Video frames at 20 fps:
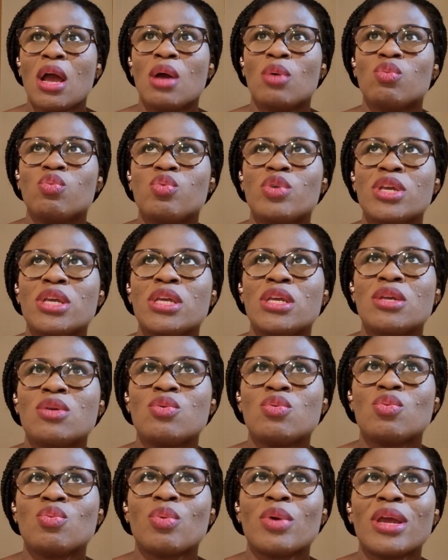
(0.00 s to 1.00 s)
We
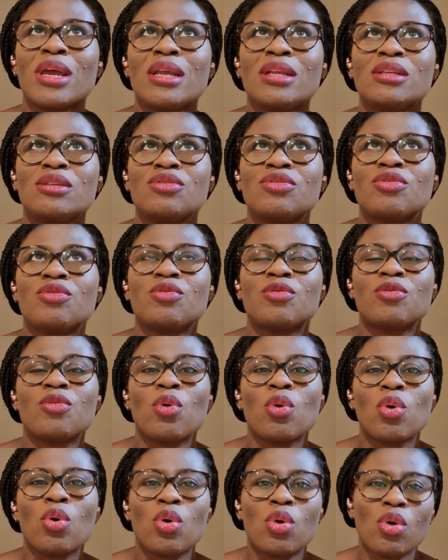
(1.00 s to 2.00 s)
went
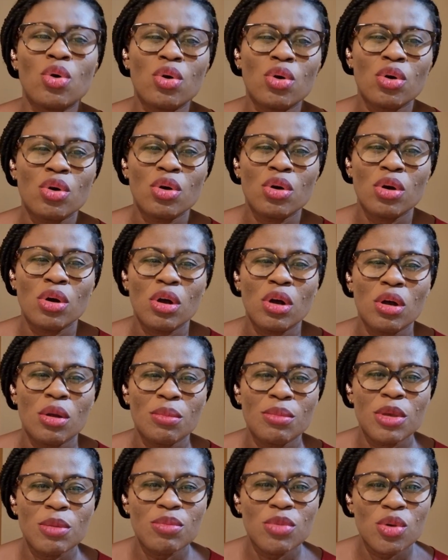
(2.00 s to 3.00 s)
for
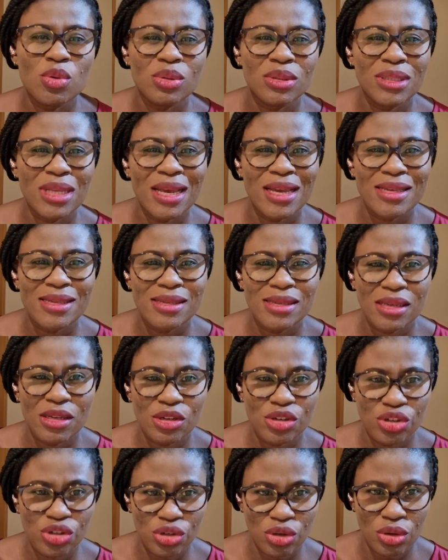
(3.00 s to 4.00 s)

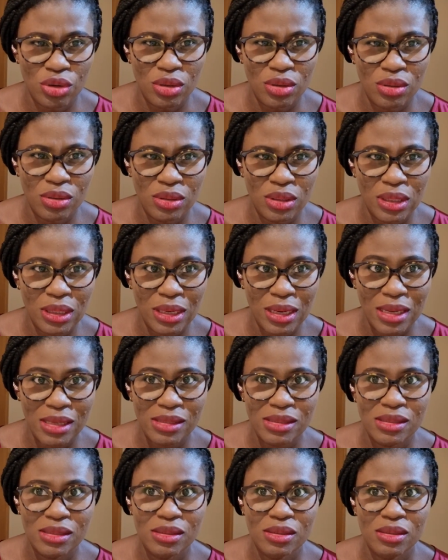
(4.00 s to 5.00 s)
immunization.
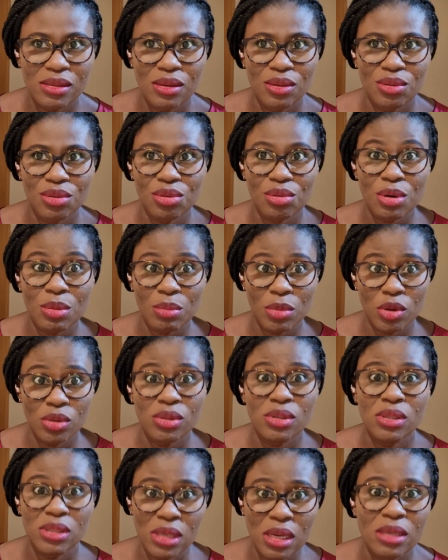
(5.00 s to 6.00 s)
Yes, 3
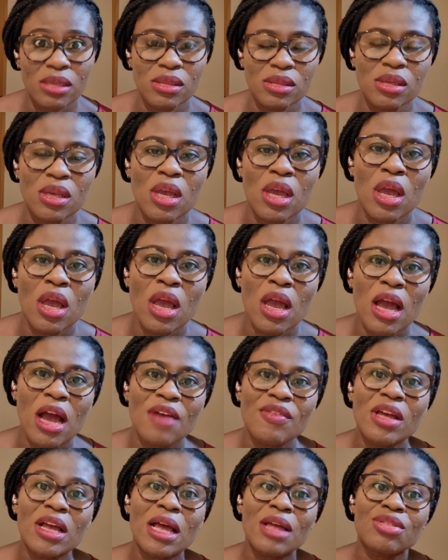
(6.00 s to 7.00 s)
months. Yes,
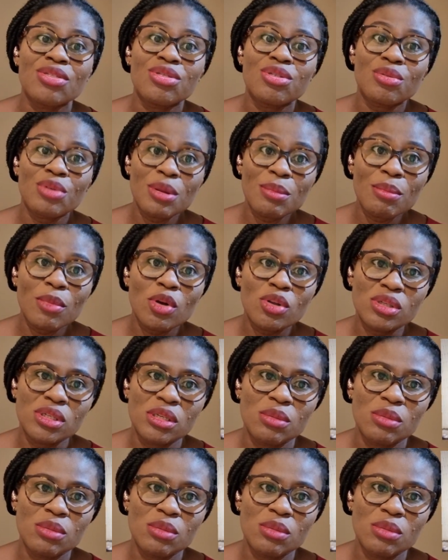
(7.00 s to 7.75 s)
after her 3 months